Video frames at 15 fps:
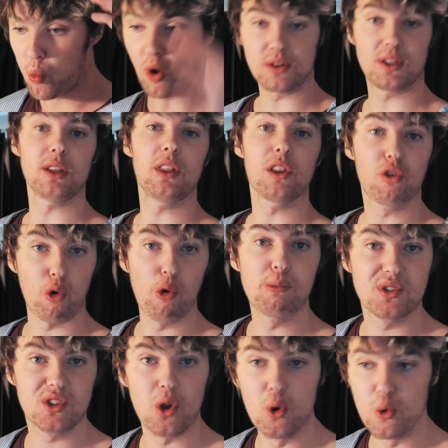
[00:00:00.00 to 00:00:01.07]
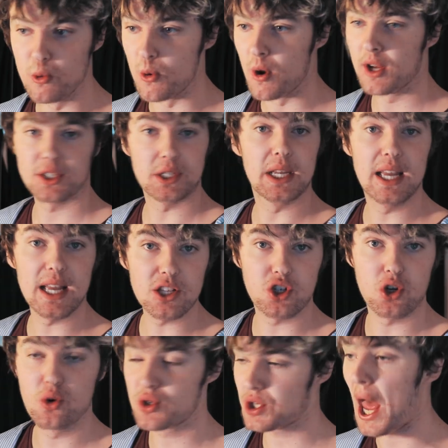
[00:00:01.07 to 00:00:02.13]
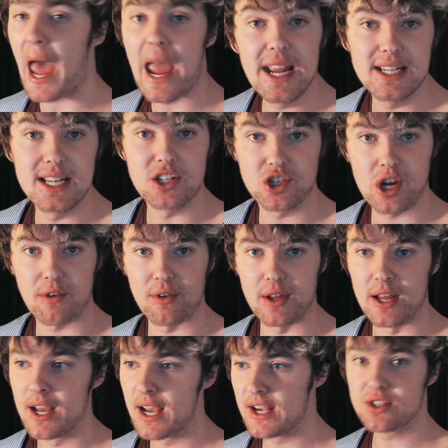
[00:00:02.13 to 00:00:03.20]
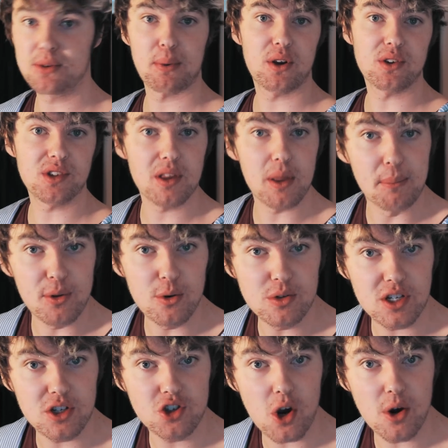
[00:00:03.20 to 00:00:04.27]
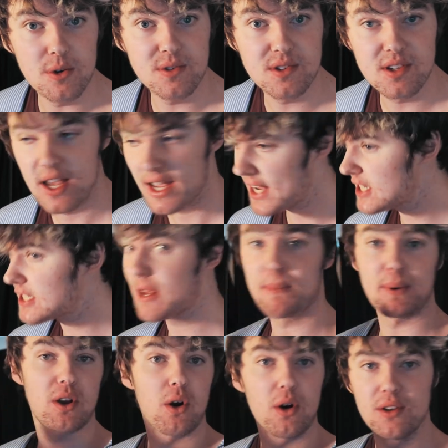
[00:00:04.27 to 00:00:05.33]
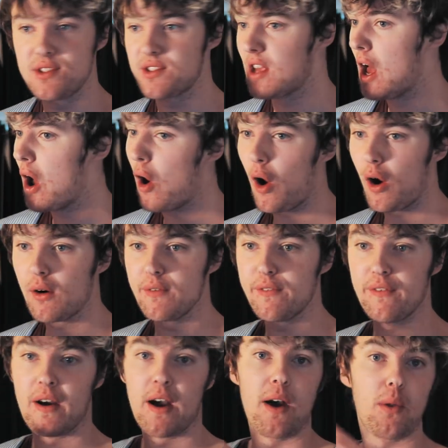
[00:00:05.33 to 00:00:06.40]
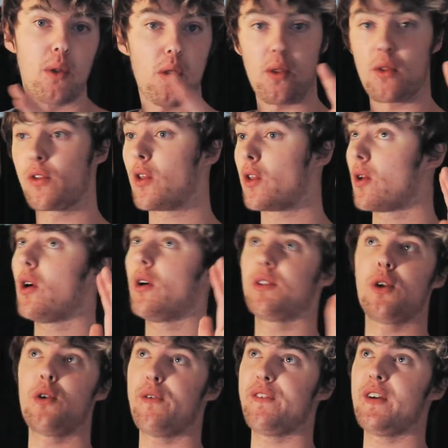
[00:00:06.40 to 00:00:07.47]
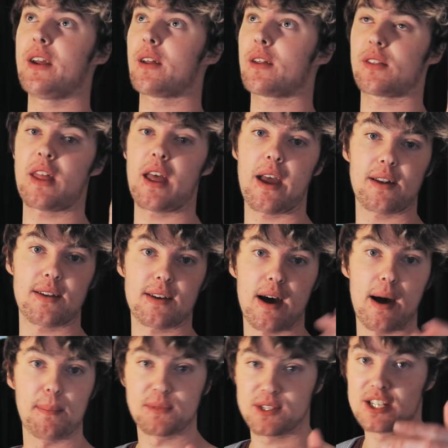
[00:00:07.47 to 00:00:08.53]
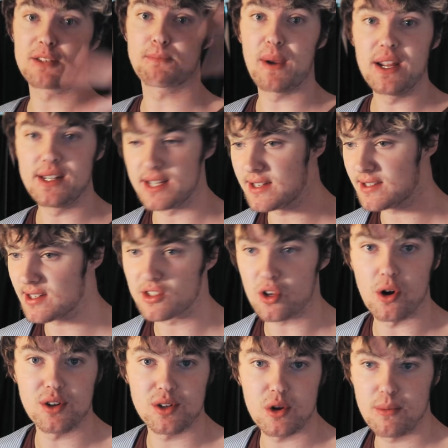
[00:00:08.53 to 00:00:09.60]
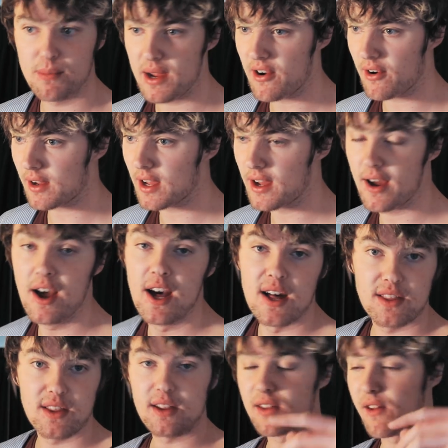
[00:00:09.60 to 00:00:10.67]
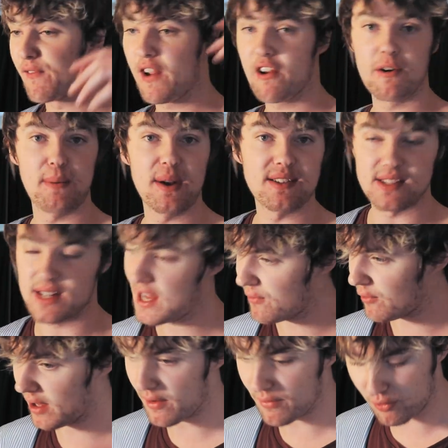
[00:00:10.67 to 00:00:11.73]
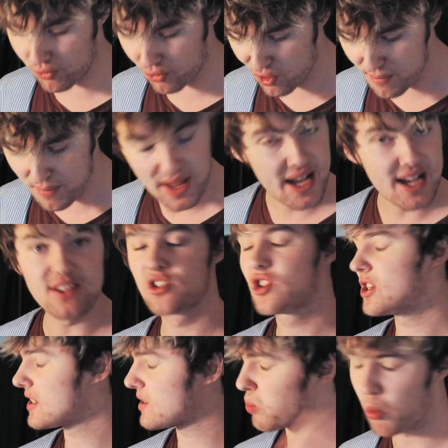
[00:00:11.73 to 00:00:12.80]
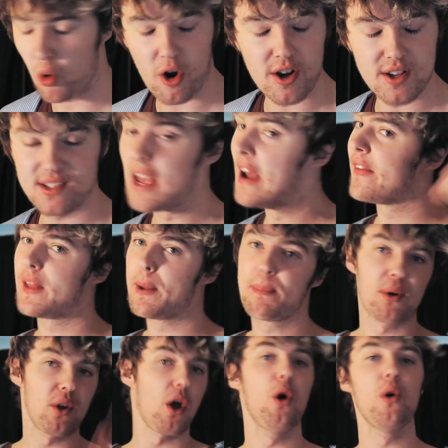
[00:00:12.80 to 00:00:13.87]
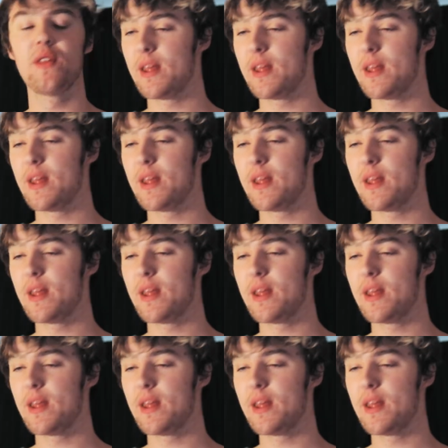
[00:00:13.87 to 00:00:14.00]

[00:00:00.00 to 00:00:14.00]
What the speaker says: What did the groups do to get you to hate each other? Is it because of the music shows? Is it because of, oh, you think that since BTS has gone to America, they're the very best and every other group is just worse, they're below